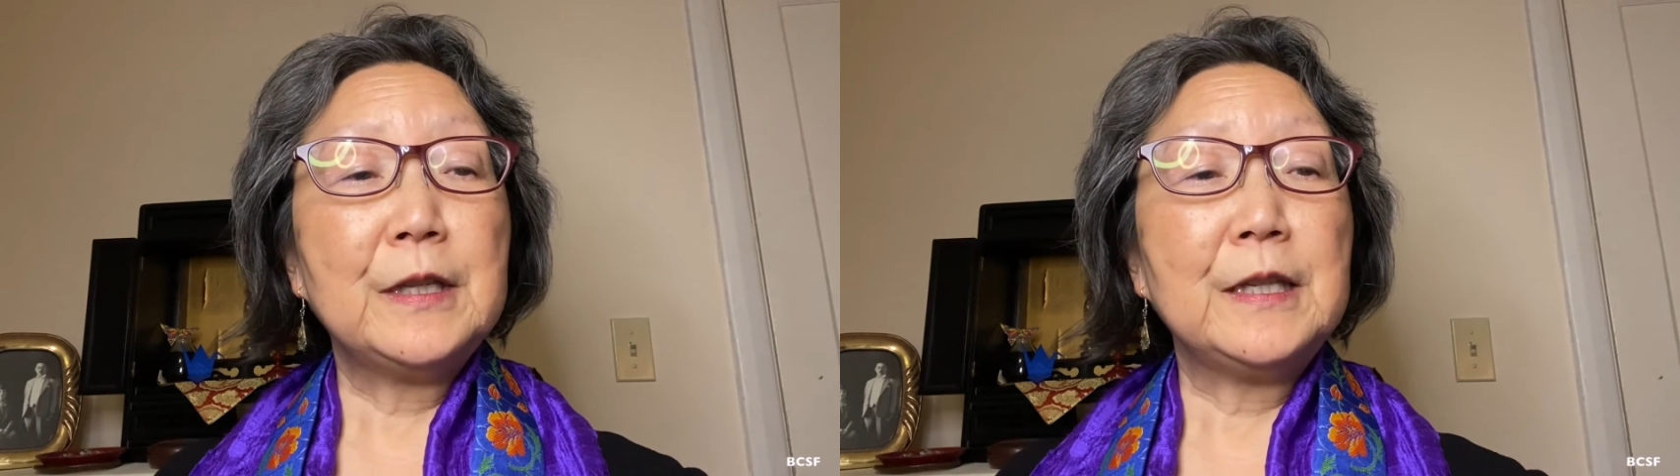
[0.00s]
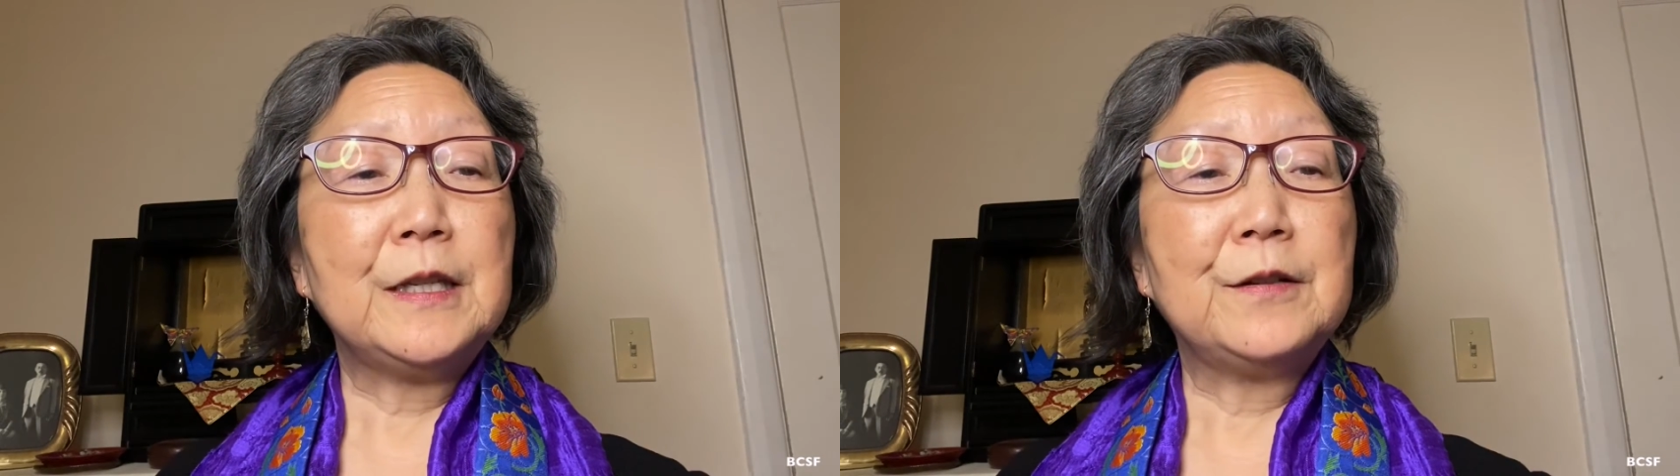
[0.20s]

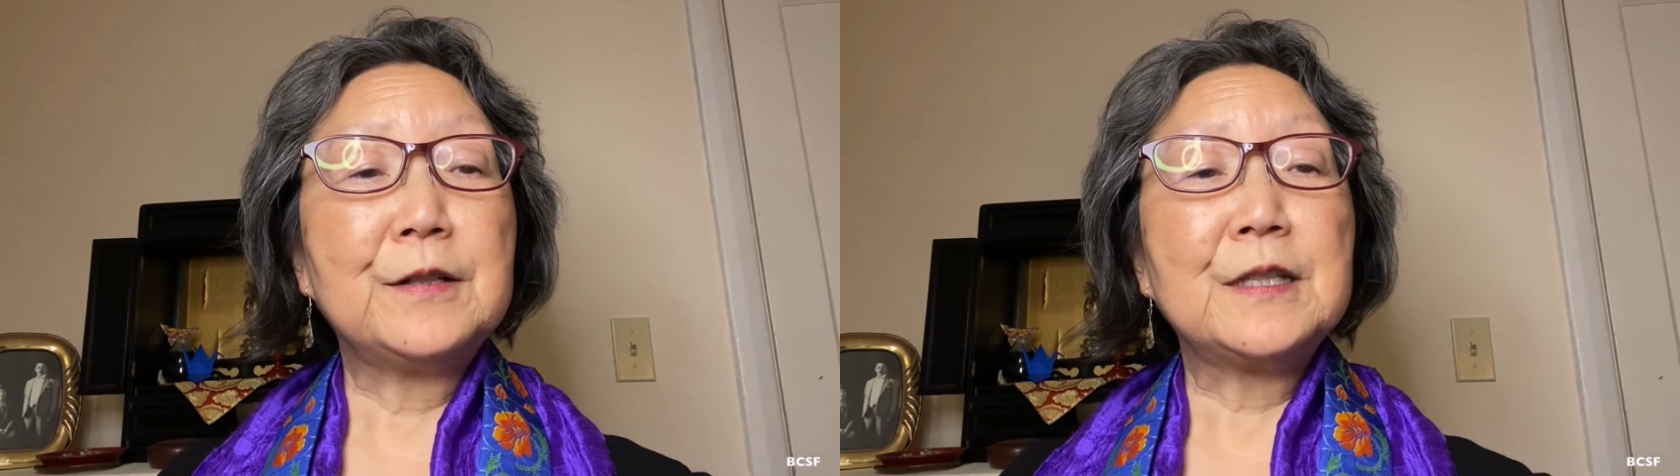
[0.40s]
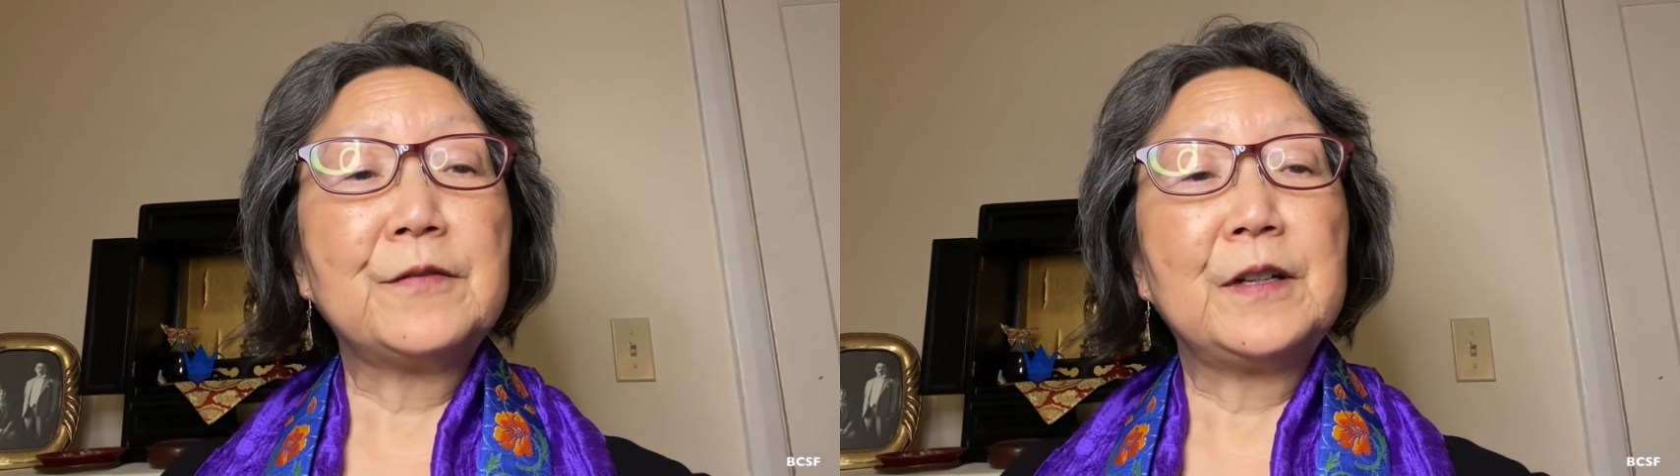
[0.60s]
the
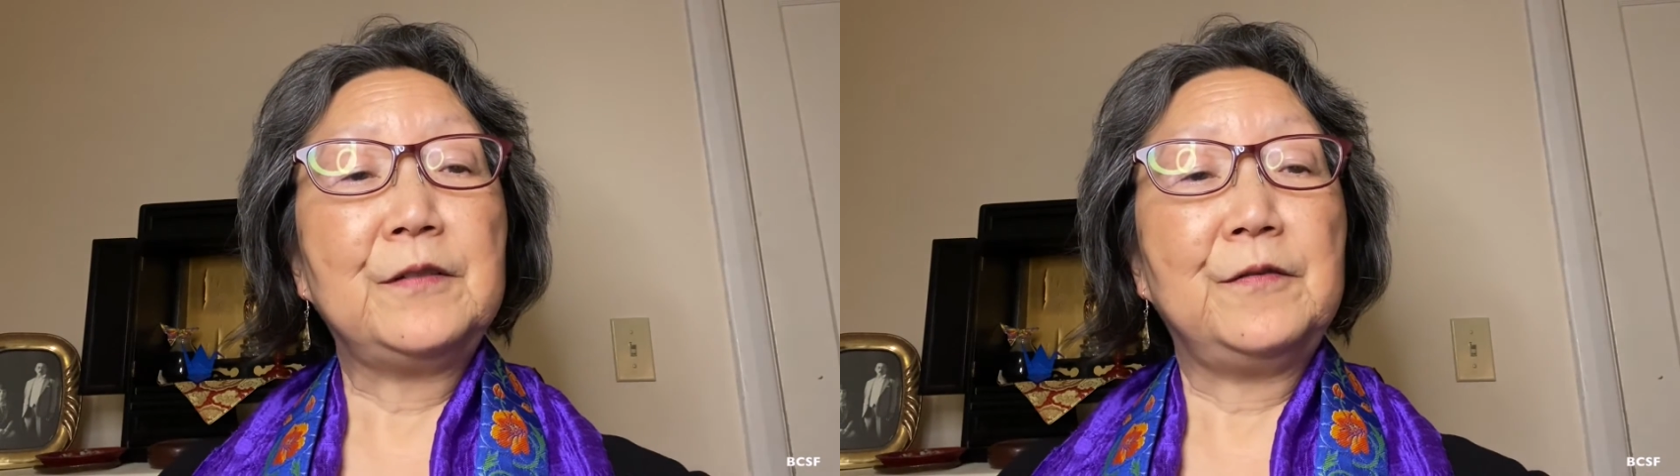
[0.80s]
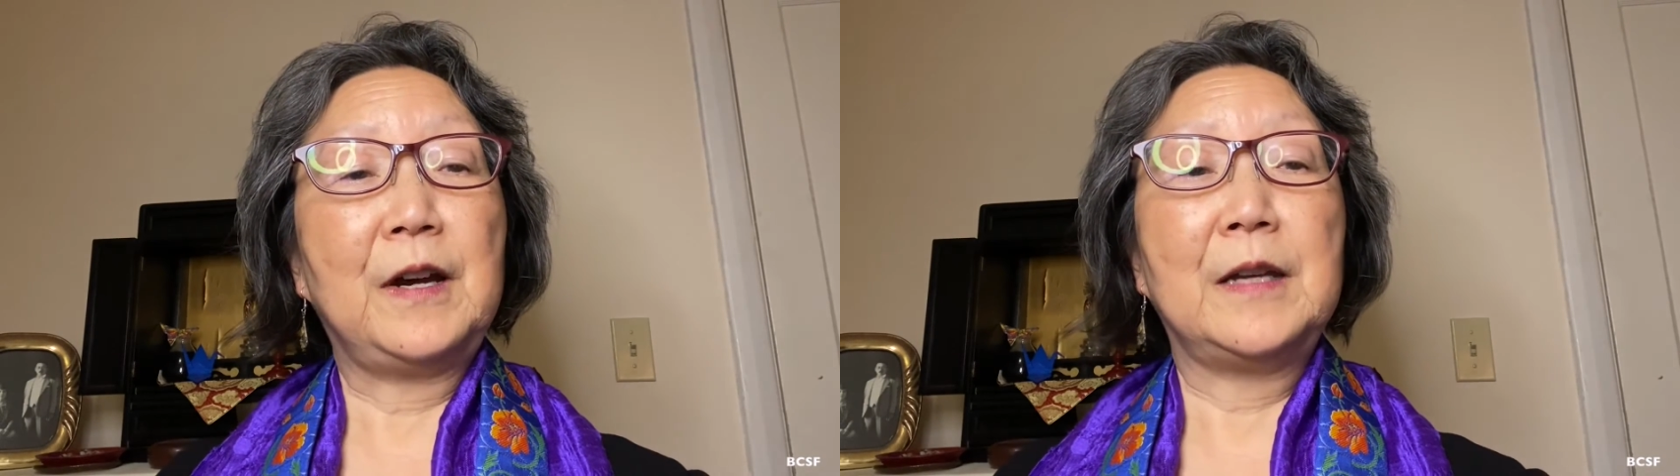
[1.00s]
years of
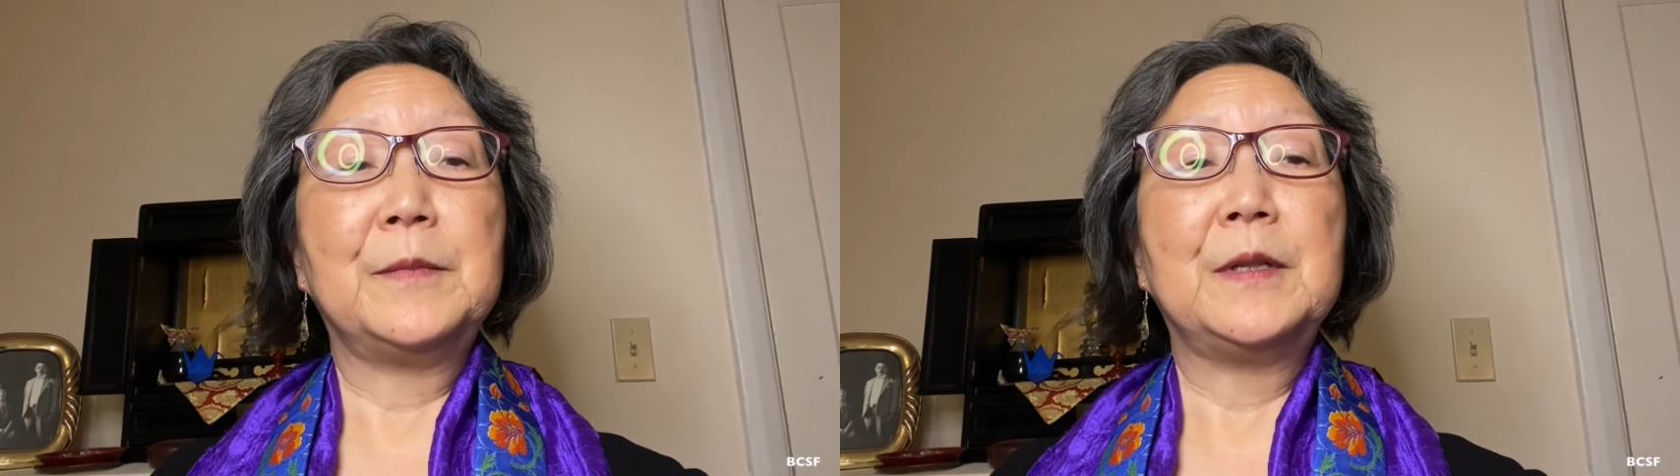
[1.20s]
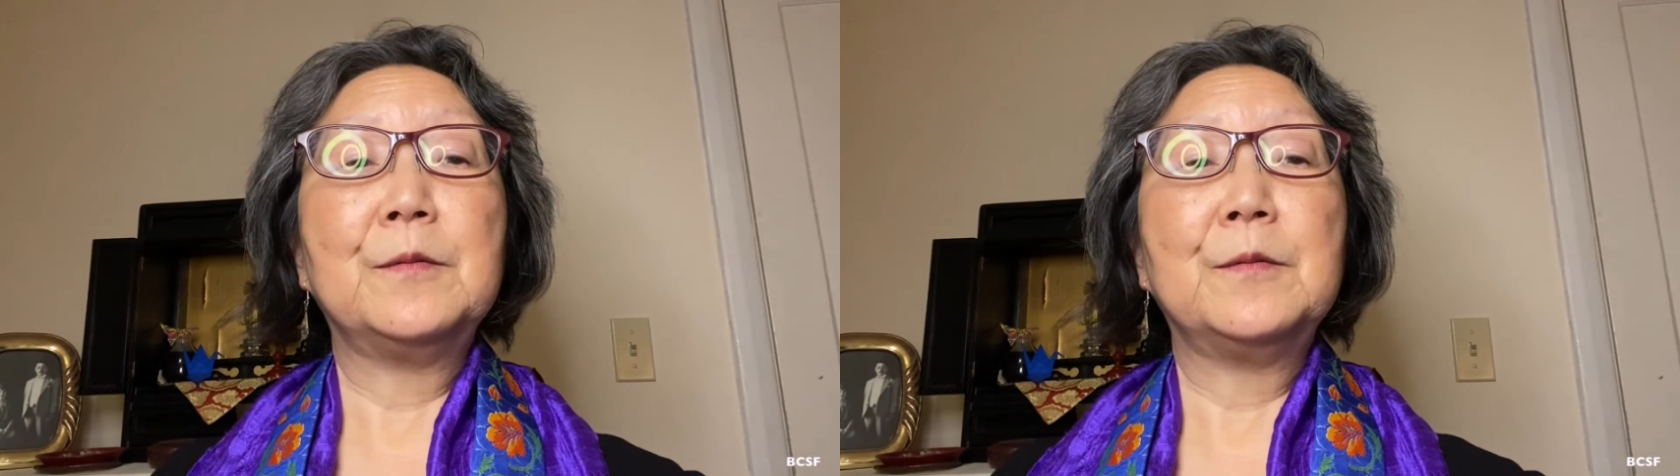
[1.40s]
confinement,